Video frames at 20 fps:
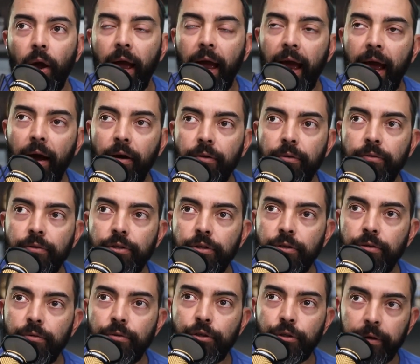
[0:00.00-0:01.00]
How do
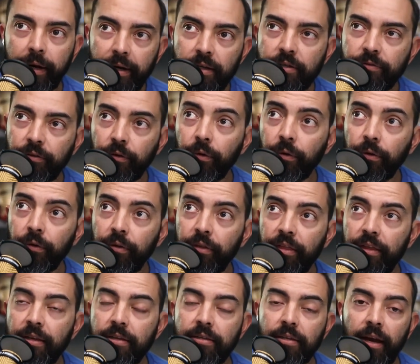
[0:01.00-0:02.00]
you transfer
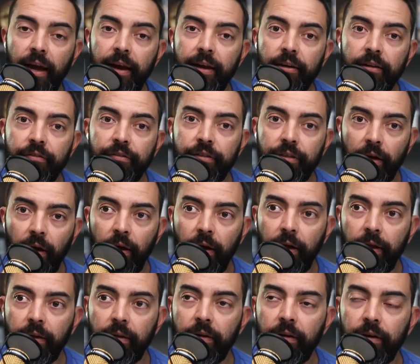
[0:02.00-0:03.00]
this kind of
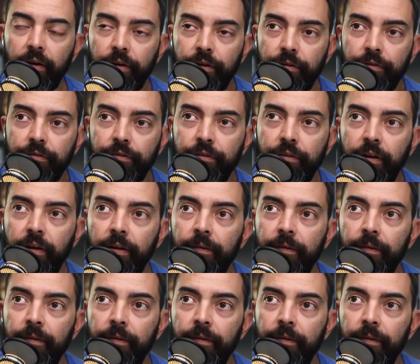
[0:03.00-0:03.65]
thought of